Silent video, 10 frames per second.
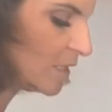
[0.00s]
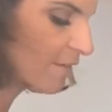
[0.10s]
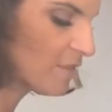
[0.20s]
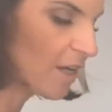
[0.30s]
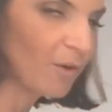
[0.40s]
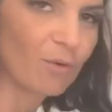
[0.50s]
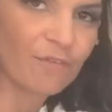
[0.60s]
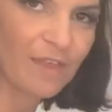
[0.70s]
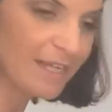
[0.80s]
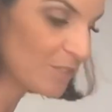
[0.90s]
I've done all of
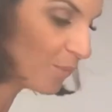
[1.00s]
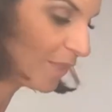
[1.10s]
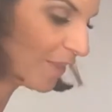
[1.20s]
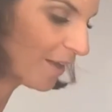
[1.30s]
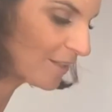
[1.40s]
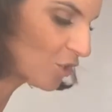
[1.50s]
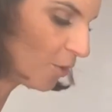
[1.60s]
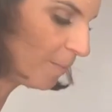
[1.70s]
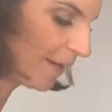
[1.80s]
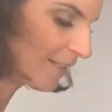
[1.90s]
this with the
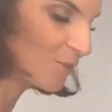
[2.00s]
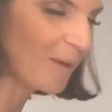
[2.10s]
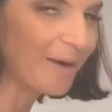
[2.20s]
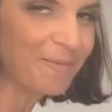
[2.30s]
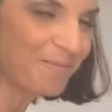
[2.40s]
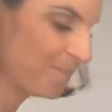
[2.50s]
topping as well.